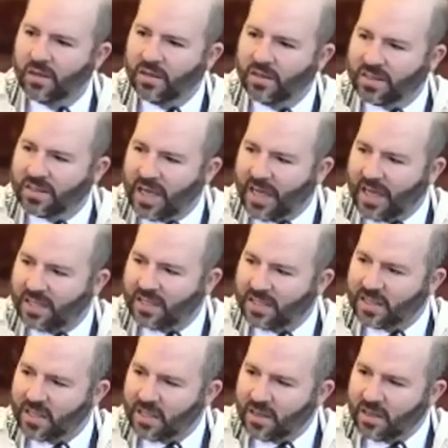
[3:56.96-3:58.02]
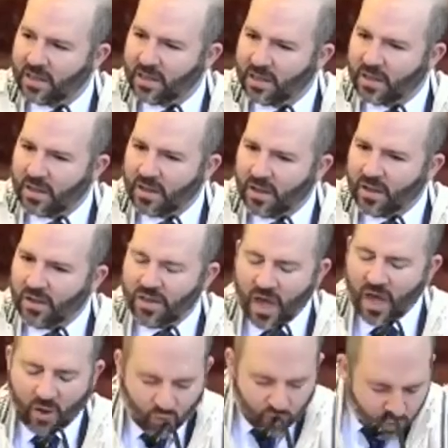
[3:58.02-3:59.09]
says
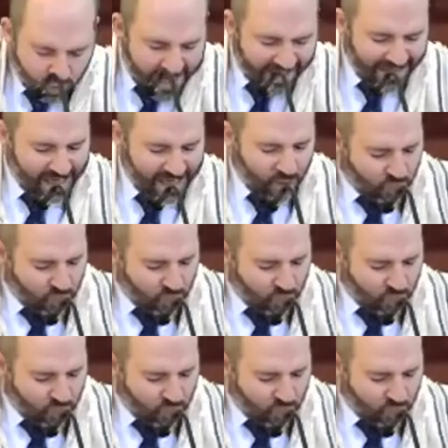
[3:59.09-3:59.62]
they really,